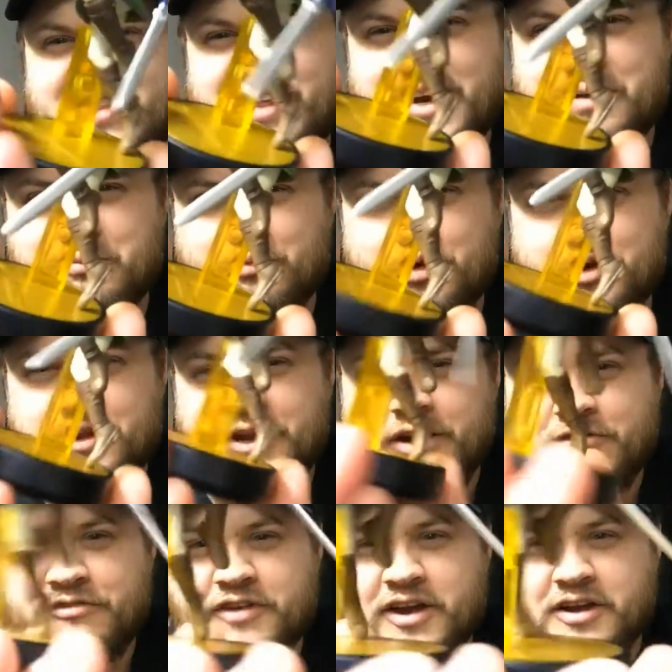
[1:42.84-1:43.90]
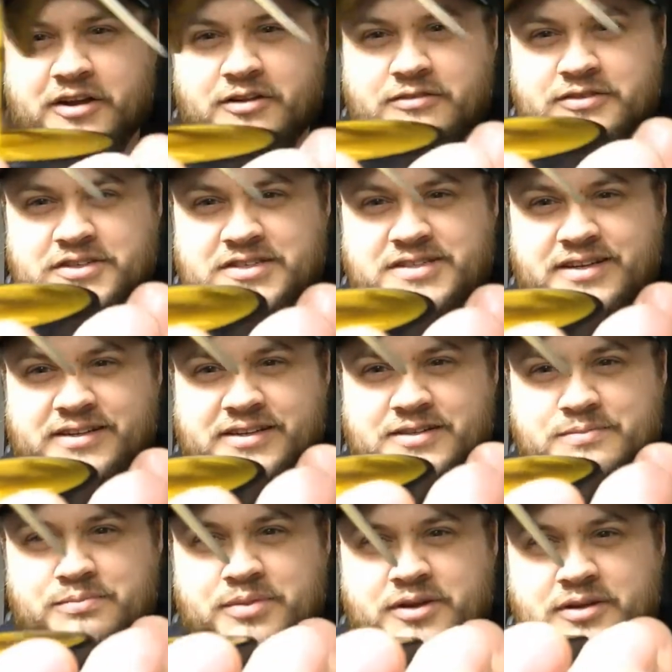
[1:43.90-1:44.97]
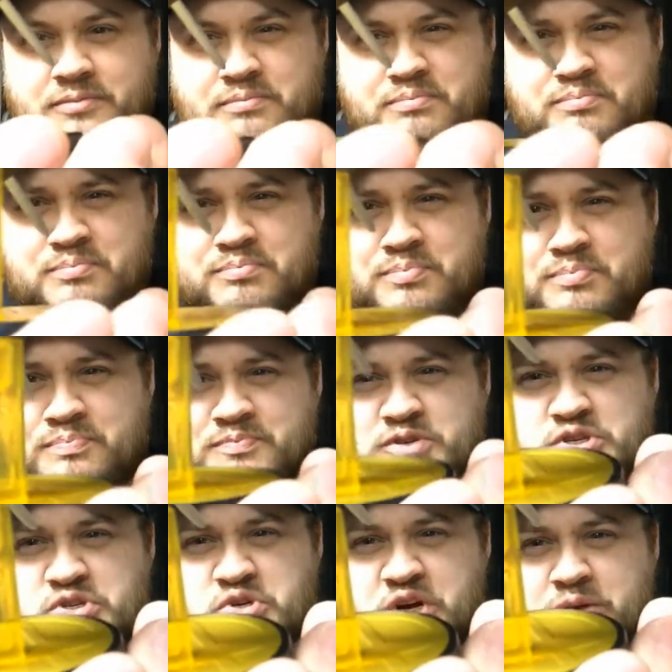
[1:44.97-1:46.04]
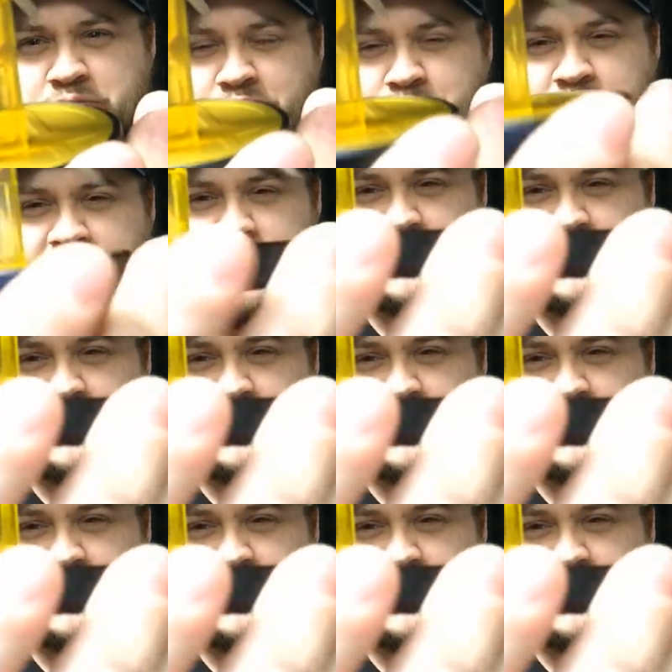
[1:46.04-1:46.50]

I'm really not a fan of. It's just like this big stream of piss